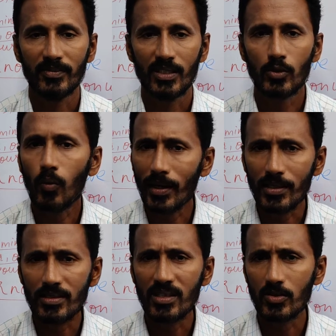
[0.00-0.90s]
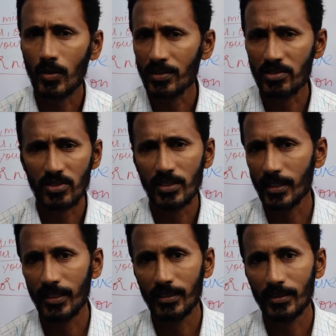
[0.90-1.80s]
So what does this honest
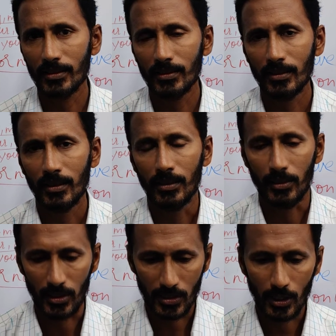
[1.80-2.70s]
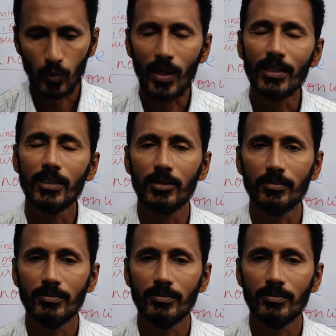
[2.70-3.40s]
indicate? It is a quality.